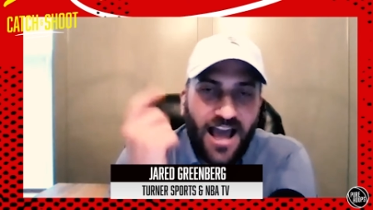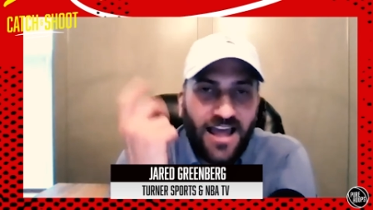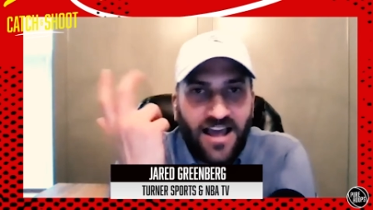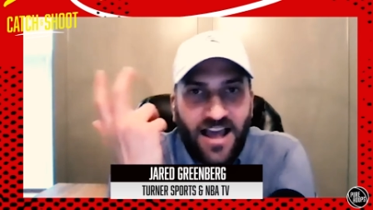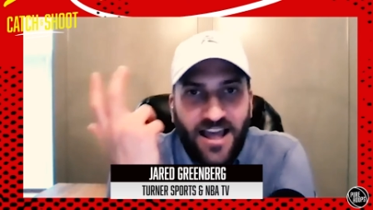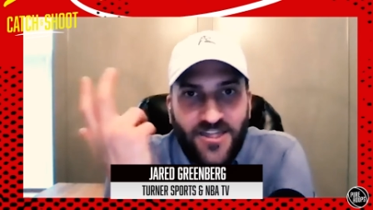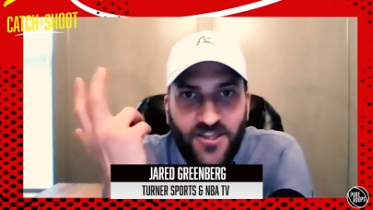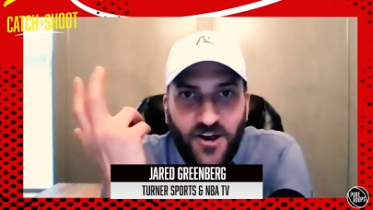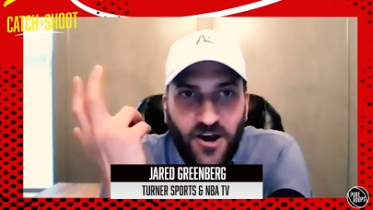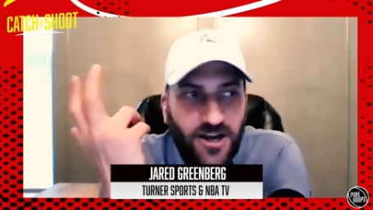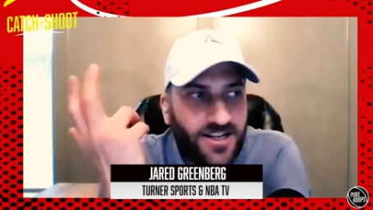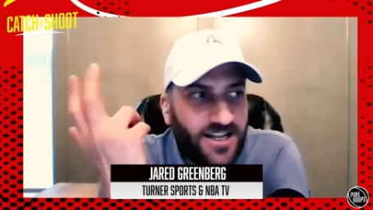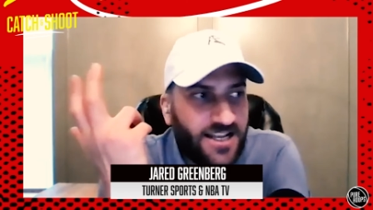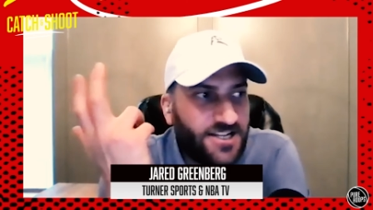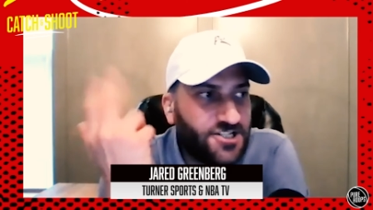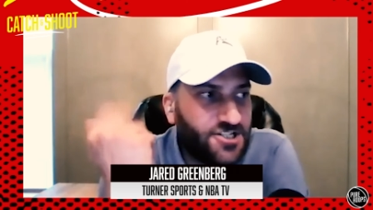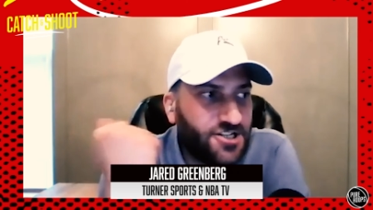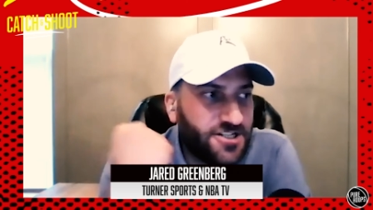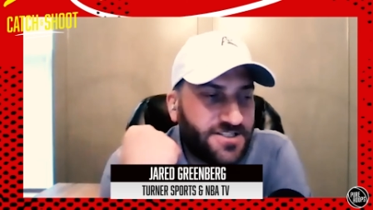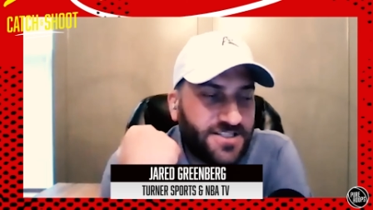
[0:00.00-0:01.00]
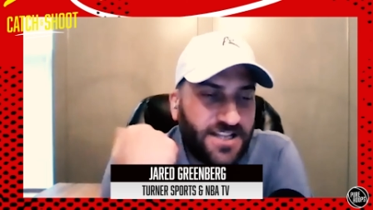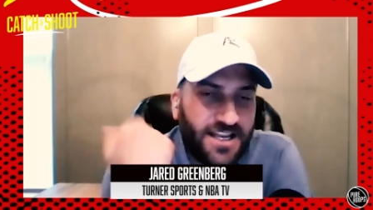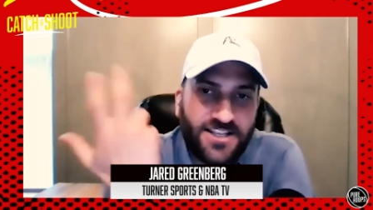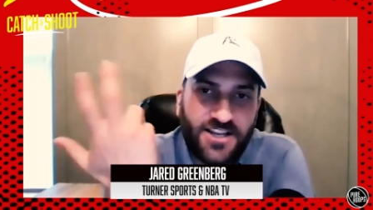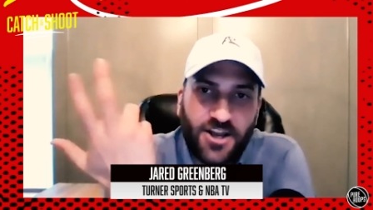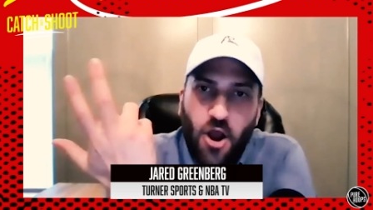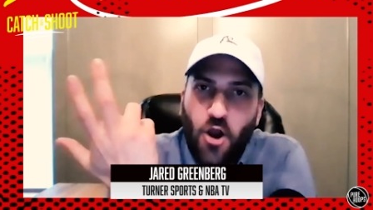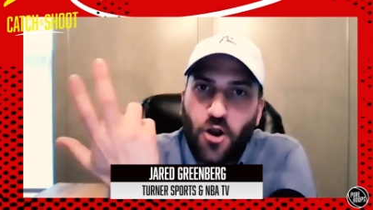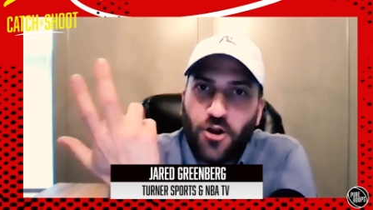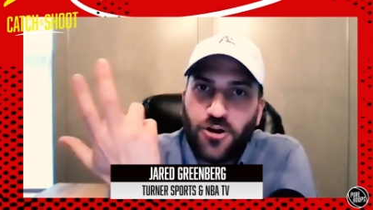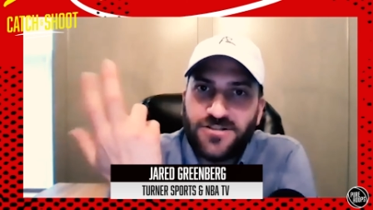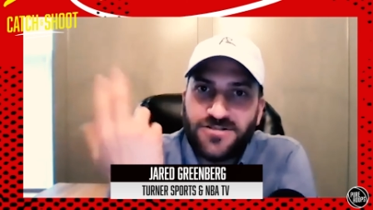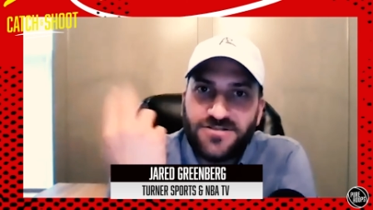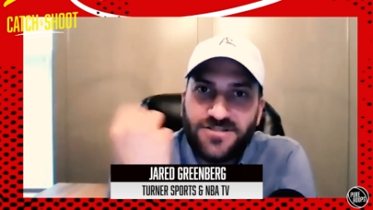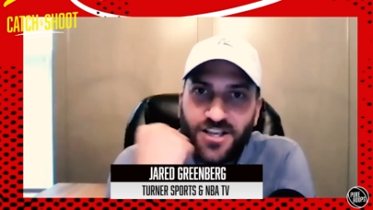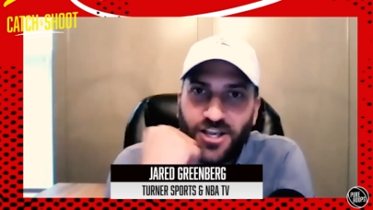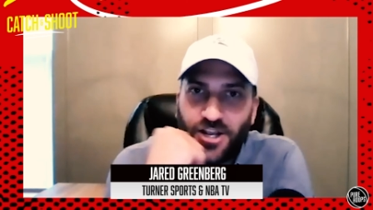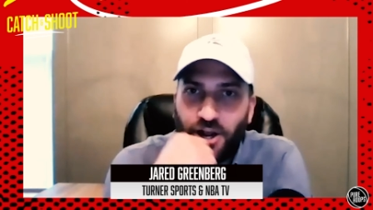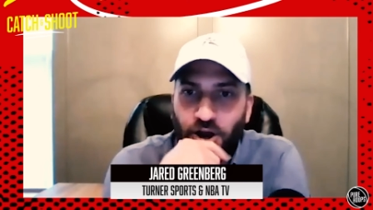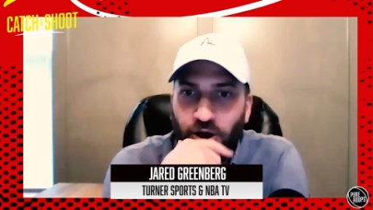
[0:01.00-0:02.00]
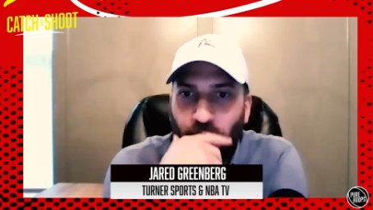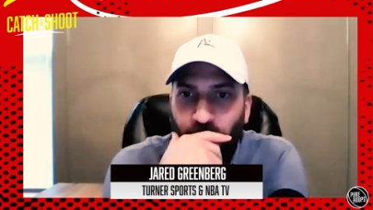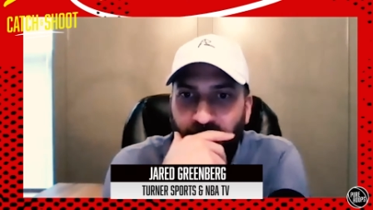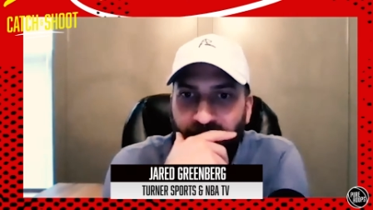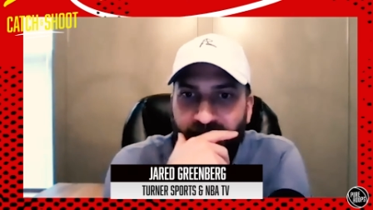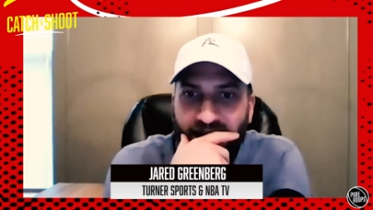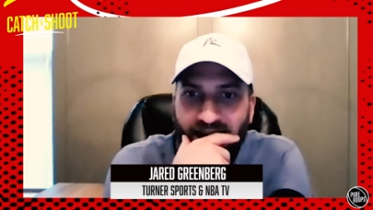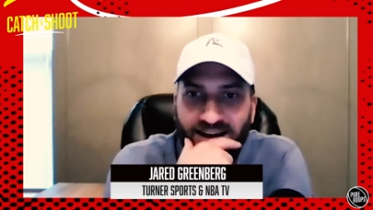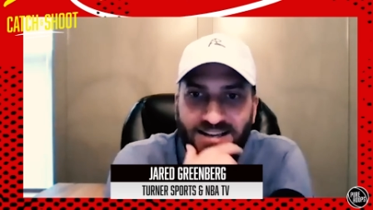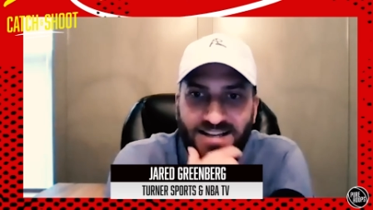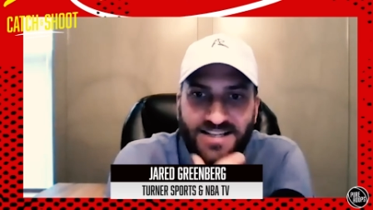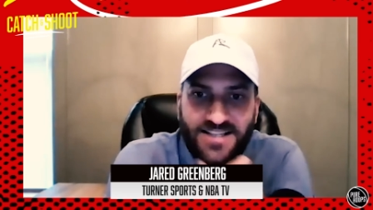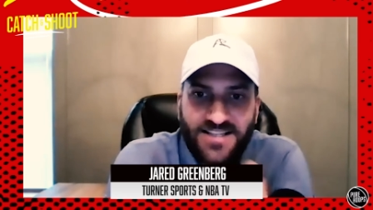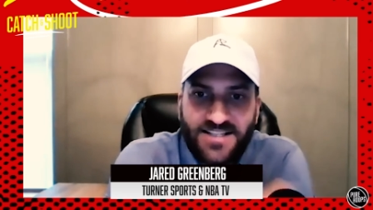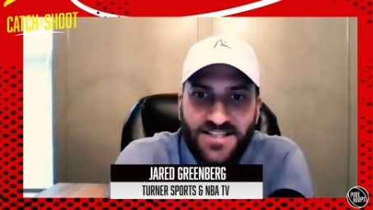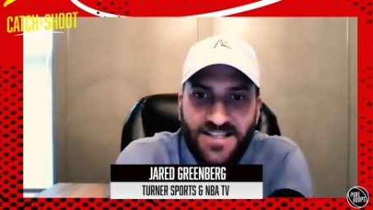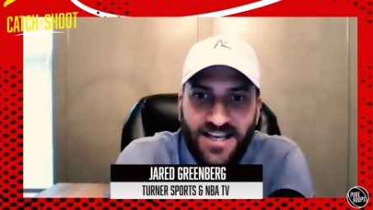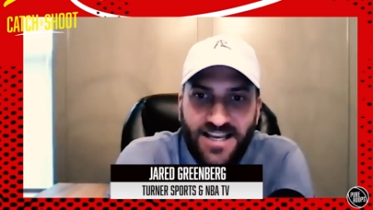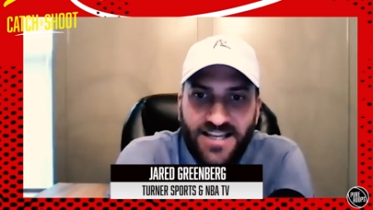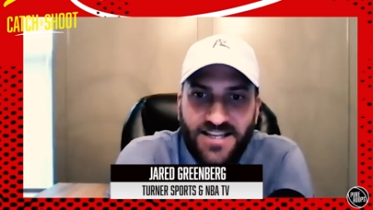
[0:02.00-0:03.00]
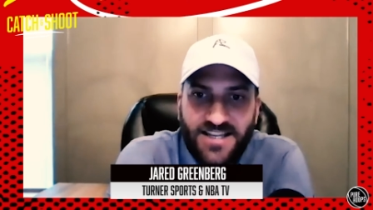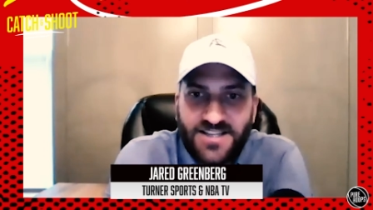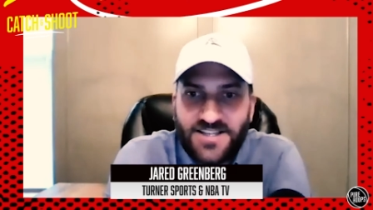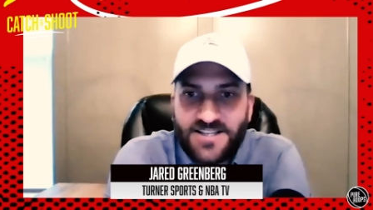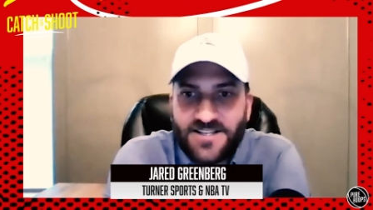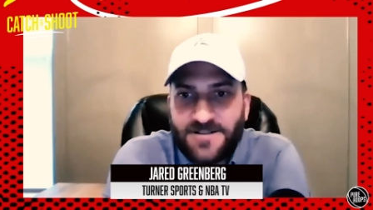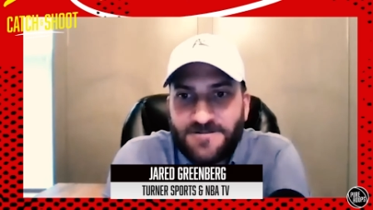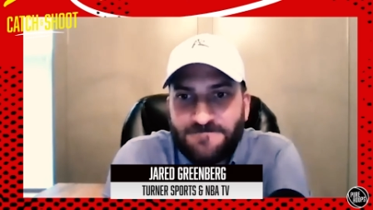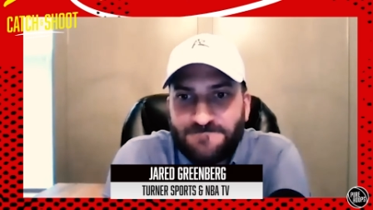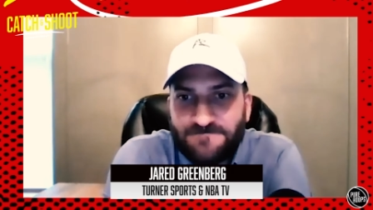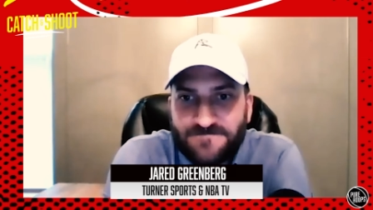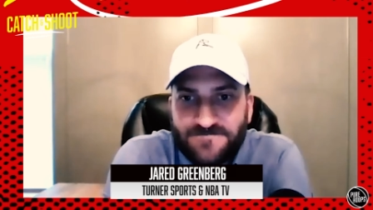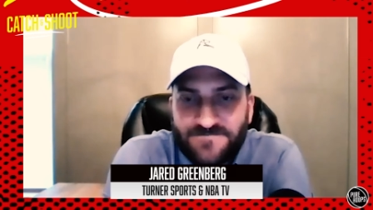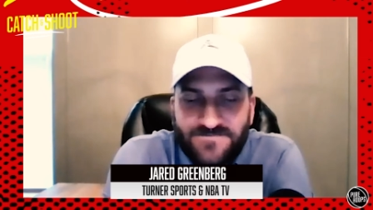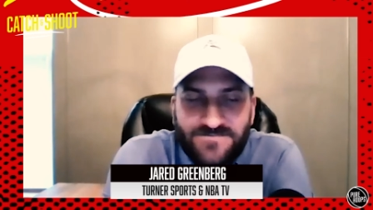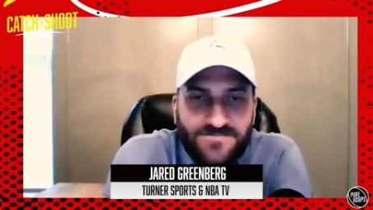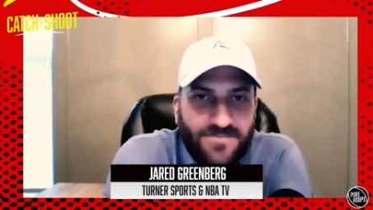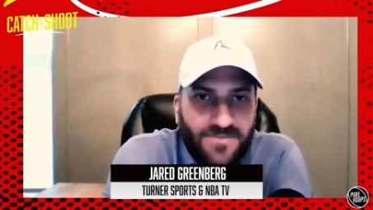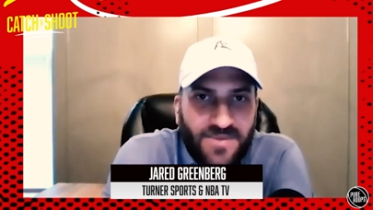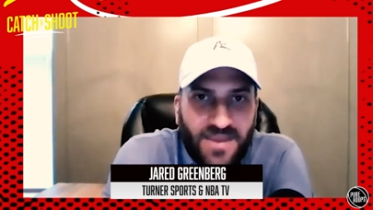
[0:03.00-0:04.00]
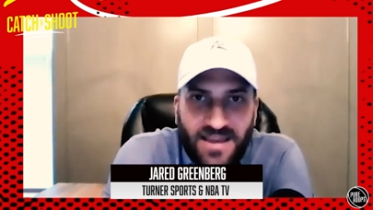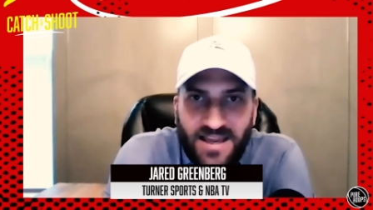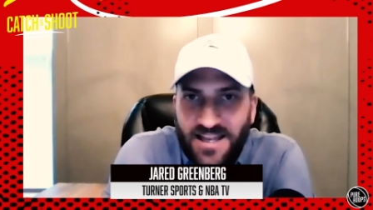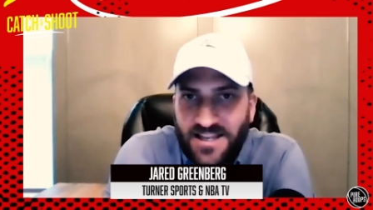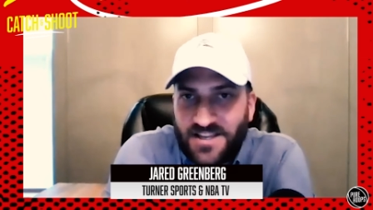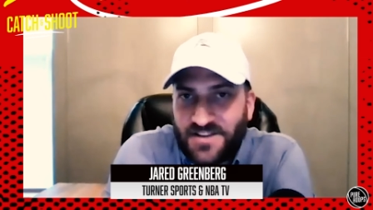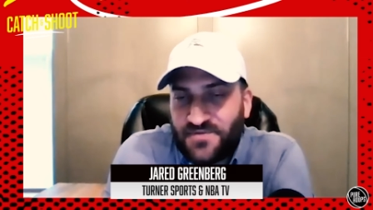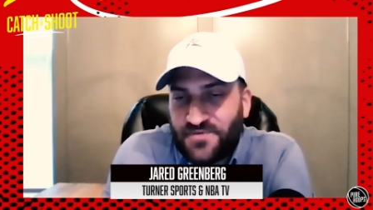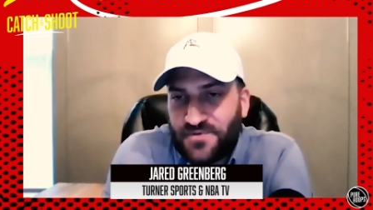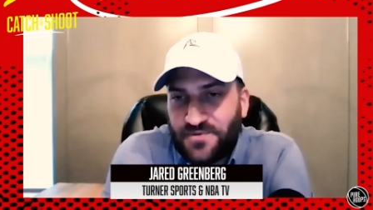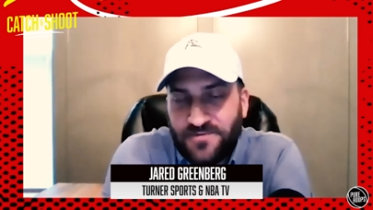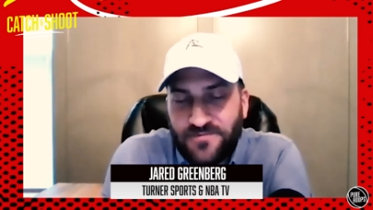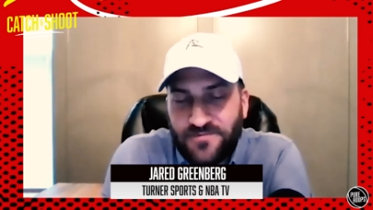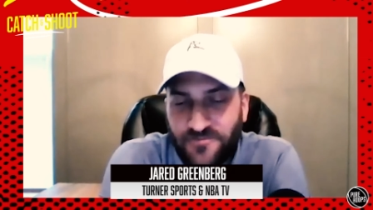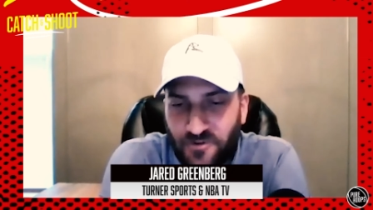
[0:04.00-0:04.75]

I, I, thought it's just it's an art you know and it's it's it's